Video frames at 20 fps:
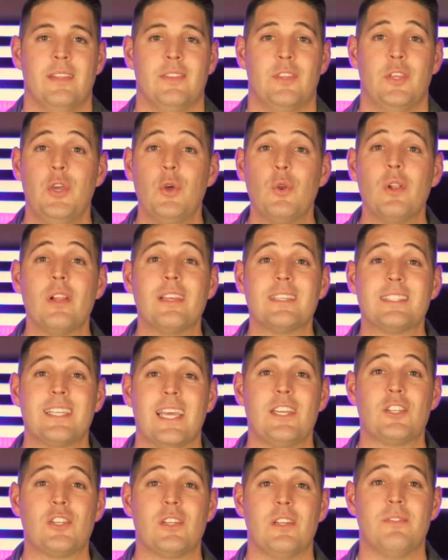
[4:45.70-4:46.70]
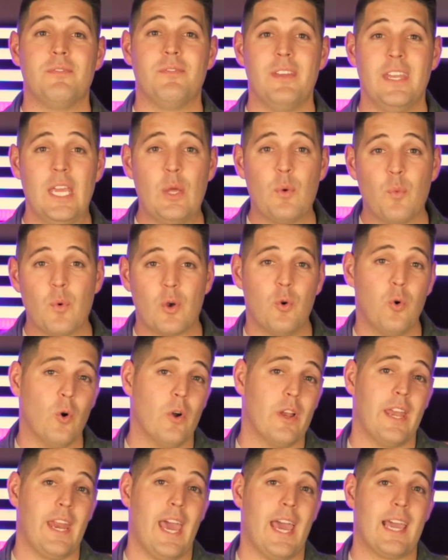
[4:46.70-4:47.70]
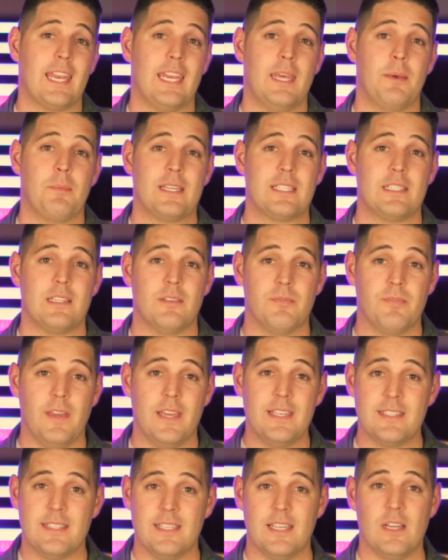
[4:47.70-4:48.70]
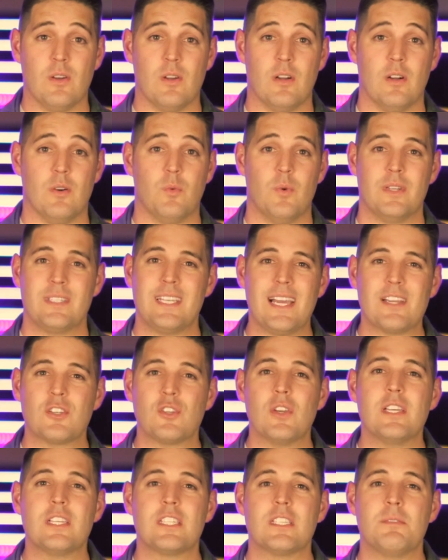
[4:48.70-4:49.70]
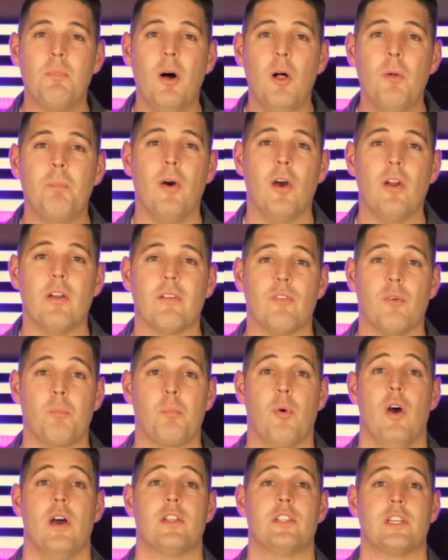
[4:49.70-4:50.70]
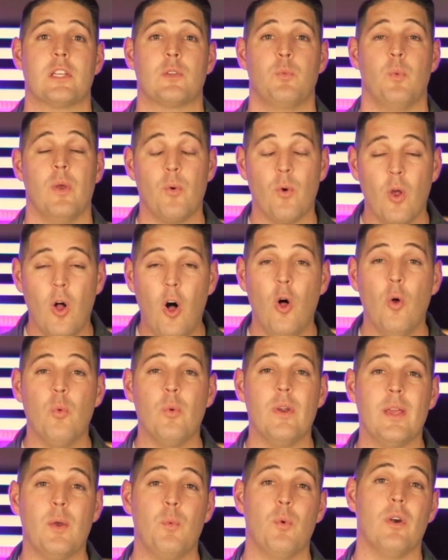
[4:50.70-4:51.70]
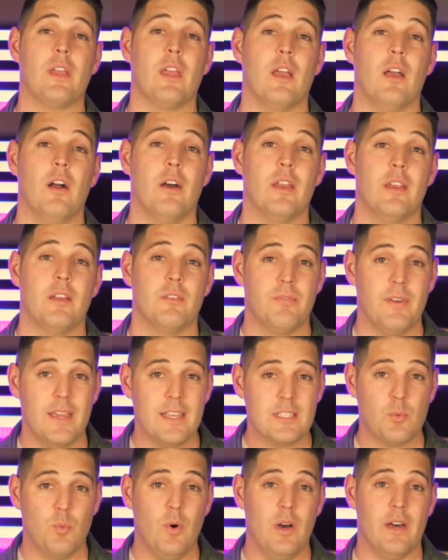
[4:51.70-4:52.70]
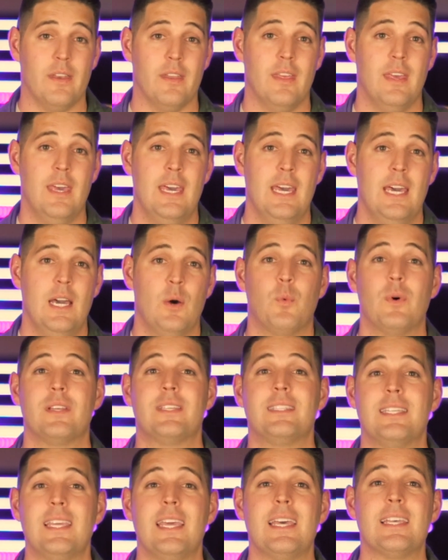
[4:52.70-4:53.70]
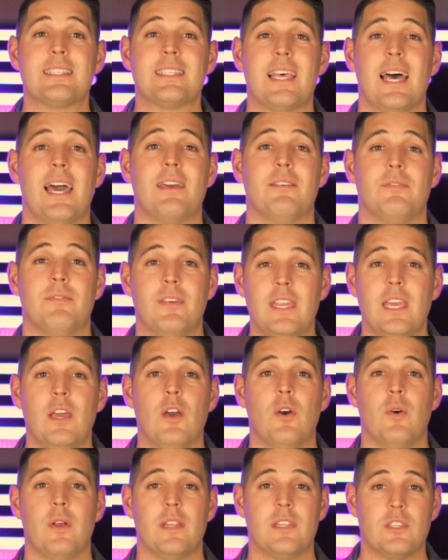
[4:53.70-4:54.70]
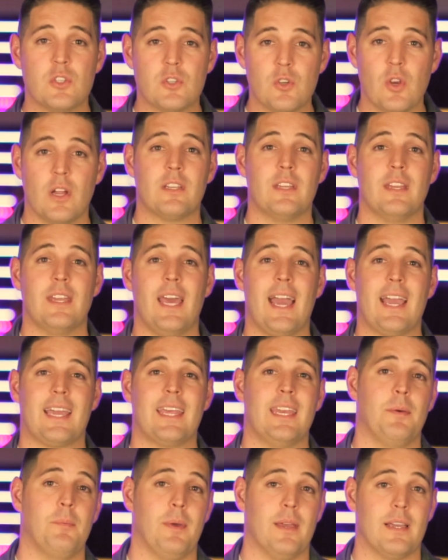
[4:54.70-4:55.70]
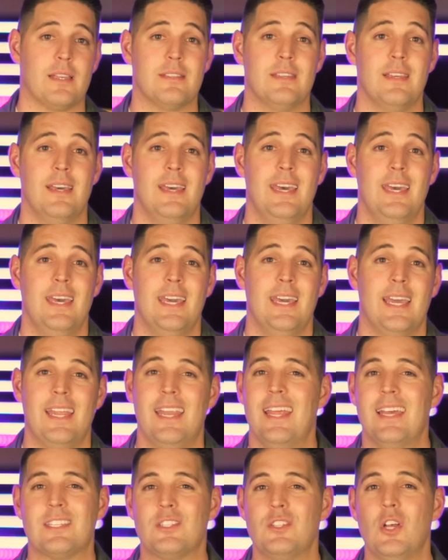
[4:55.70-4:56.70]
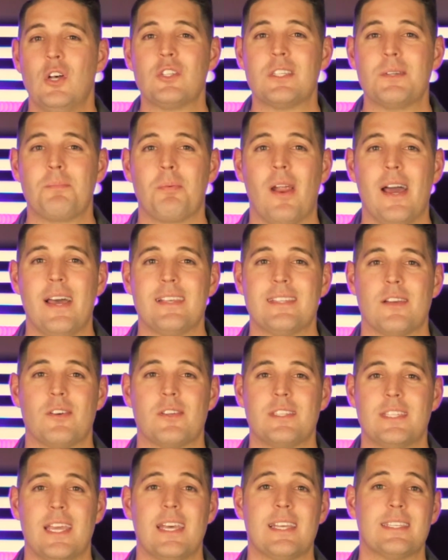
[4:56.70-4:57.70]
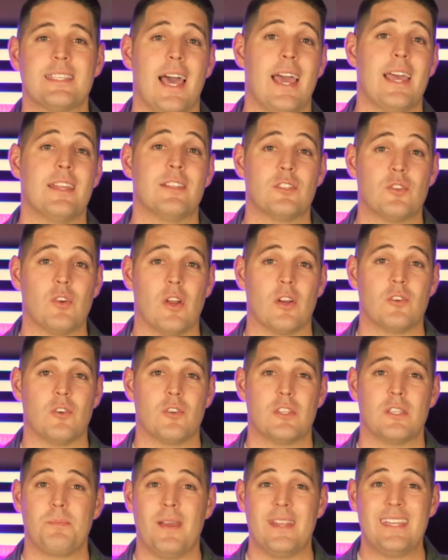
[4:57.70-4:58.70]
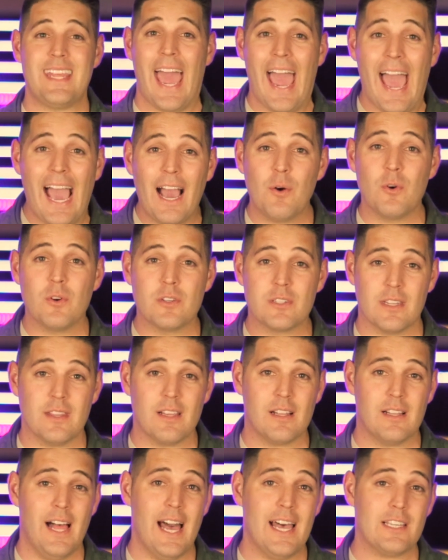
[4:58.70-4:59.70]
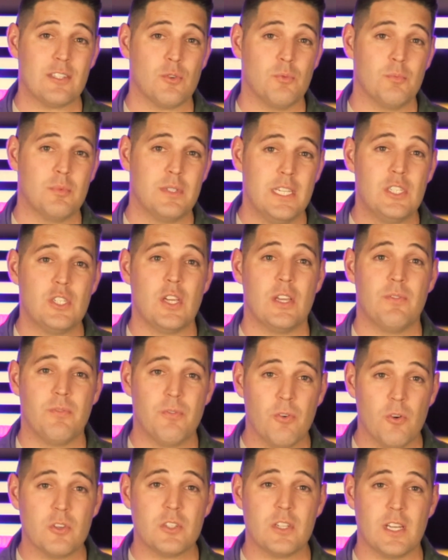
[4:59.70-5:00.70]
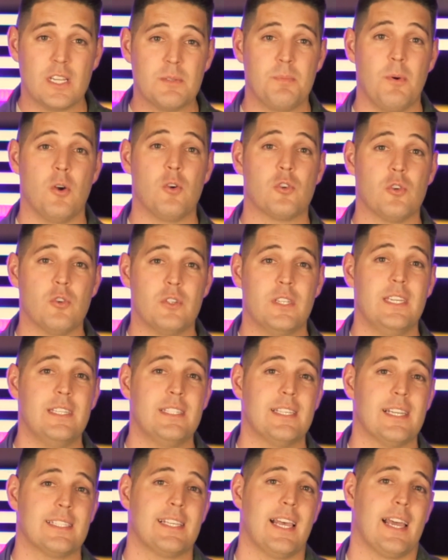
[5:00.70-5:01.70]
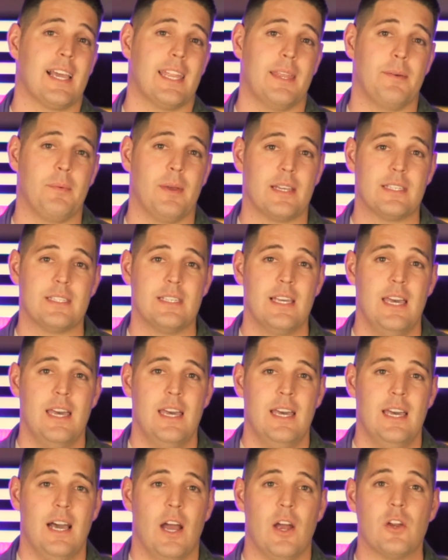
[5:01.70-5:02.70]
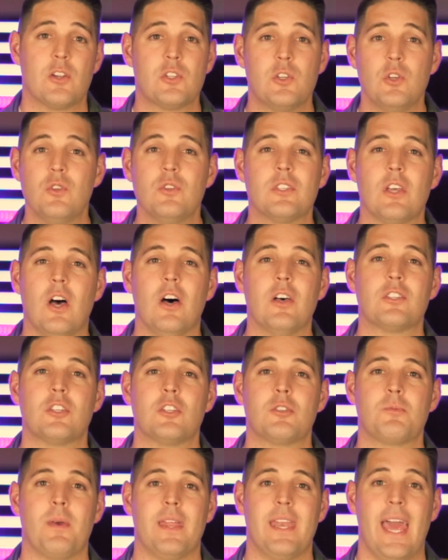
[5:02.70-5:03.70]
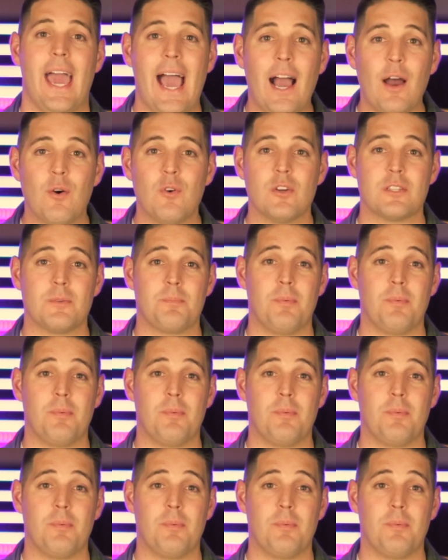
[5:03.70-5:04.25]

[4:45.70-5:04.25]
The utilization of video recorded academics in Phase 0 was actually a small part of a project we were already working on in Phase 1 with CSI video instructed academics. And it's no surprise our CSI instructors spend hours in the classroom teaching first exposure T6 academics. Our students also spend hours